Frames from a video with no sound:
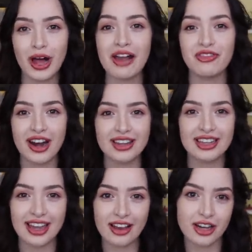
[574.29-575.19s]
I
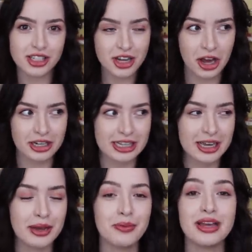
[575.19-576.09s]
finally like got to talk to
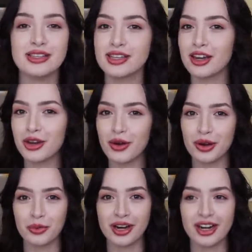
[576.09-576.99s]
him. Is it gonna go
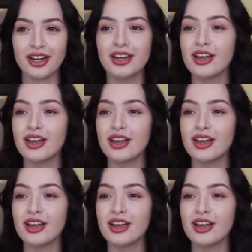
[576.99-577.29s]
anywhere?